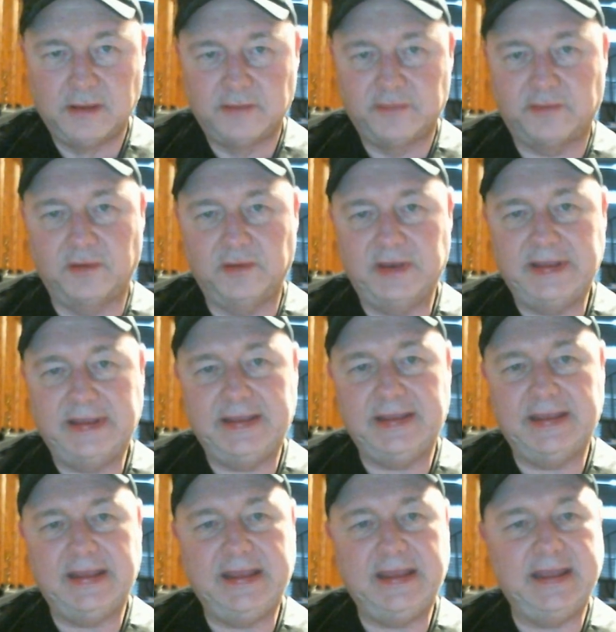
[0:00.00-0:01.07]
So D,
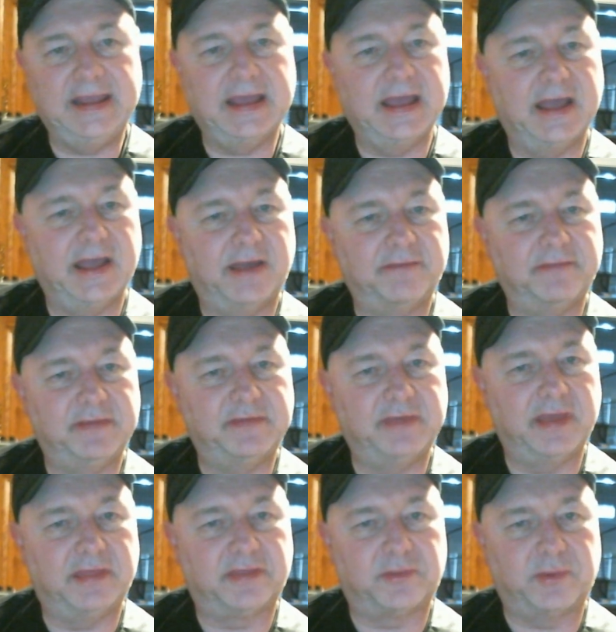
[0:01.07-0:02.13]
E, F is
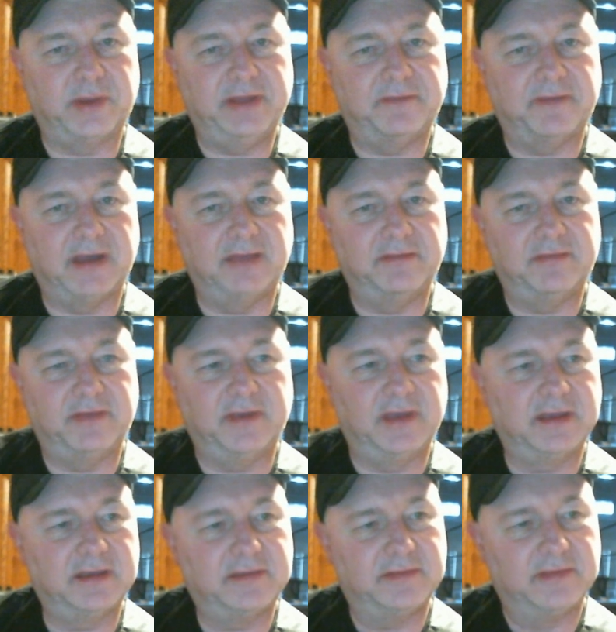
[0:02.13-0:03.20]
at 3, 5,
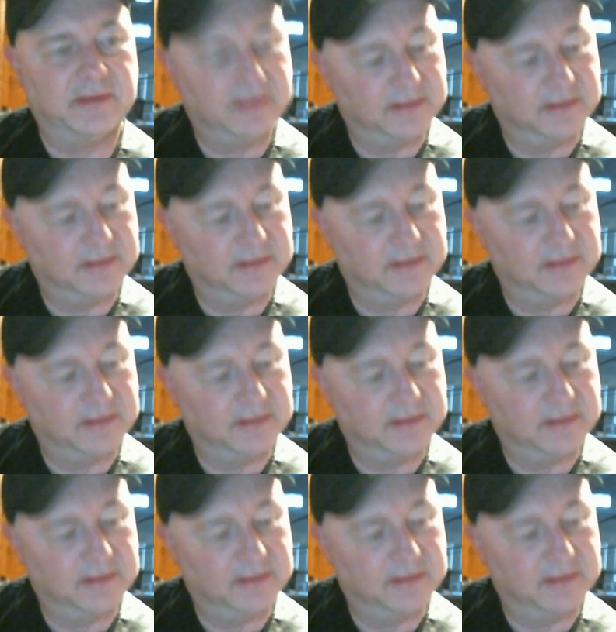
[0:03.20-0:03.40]
6